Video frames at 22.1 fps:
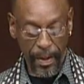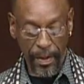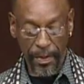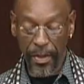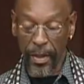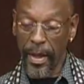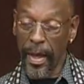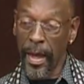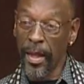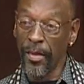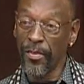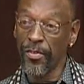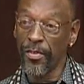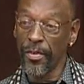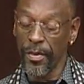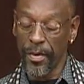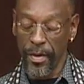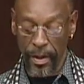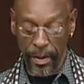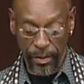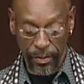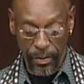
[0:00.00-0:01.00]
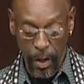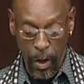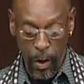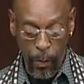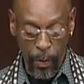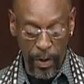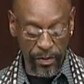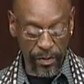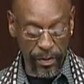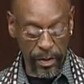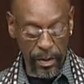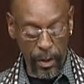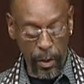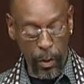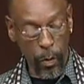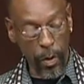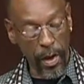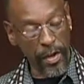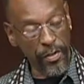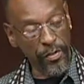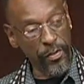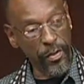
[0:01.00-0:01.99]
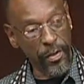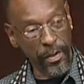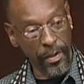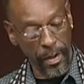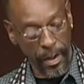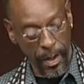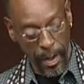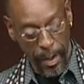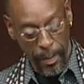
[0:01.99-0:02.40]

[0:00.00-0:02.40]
The answer is always in the question,